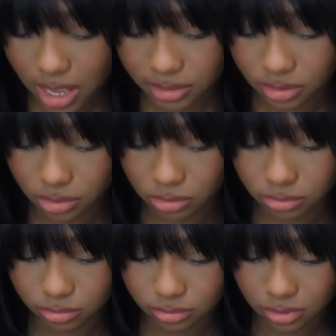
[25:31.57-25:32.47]

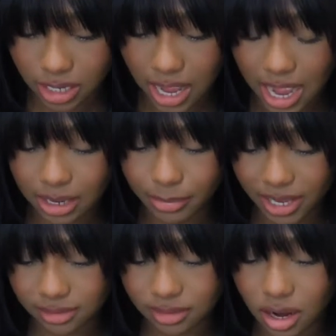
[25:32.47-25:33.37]
So I
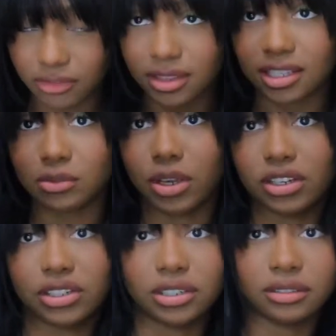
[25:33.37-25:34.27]
based it off of this
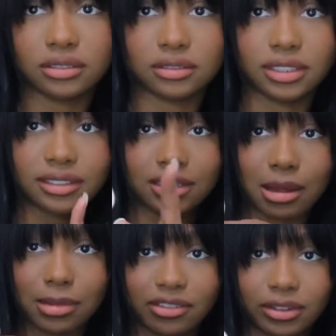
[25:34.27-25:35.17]
picture. This is
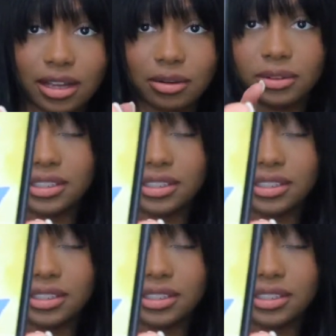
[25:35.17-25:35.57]
not my flower.